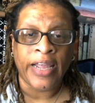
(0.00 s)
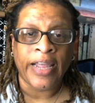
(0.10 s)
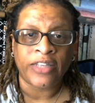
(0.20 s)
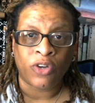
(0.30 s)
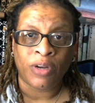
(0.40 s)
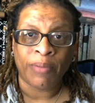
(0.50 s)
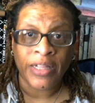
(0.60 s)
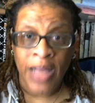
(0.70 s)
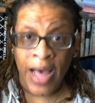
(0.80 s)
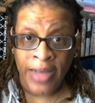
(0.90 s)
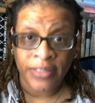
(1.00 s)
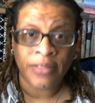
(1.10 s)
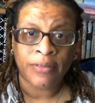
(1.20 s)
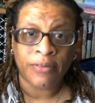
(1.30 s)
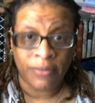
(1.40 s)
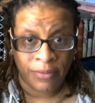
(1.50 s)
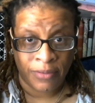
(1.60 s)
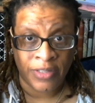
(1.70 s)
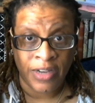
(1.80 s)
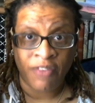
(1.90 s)
it's going to be locks
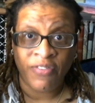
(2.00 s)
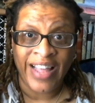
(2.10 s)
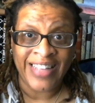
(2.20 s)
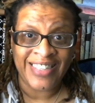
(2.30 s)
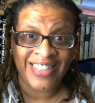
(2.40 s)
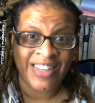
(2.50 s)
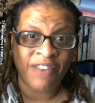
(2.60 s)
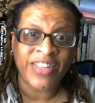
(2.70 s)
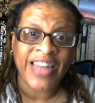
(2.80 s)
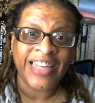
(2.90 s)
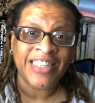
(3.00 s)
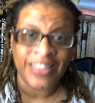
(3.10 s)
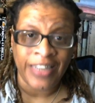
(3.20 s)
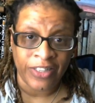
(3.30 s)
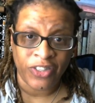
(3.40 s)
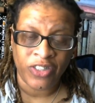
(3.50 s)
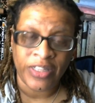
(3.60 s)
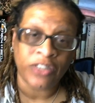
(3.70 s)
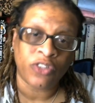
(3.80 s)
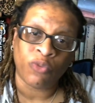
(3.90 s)
stuff and stuff that I stitch.
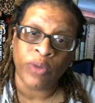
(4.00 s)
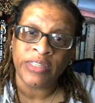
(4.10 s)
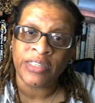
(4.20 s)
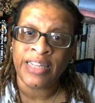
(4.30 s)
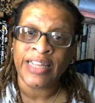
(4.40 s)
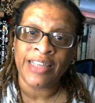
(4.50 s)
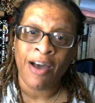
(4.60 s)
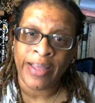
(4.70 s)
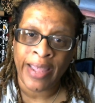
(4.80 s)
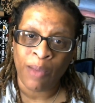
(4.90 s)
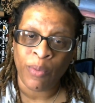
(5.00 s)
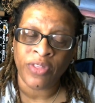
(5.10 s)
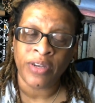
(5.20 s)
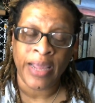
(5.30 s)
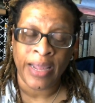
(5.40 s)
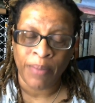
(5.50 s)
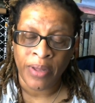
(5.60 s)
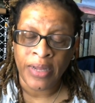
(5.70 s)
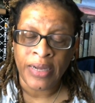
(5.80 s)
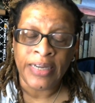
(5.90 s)
That's the reason. That's how I came with the name.
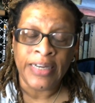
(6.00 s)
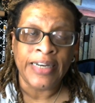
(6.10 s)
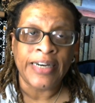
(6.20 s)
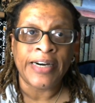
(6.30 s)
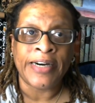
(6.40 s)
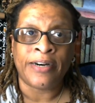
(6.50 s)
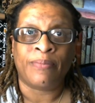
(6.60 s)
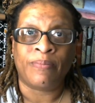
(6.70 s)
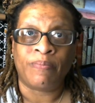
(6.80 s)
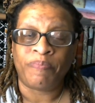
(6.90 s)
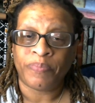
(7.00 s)
Um,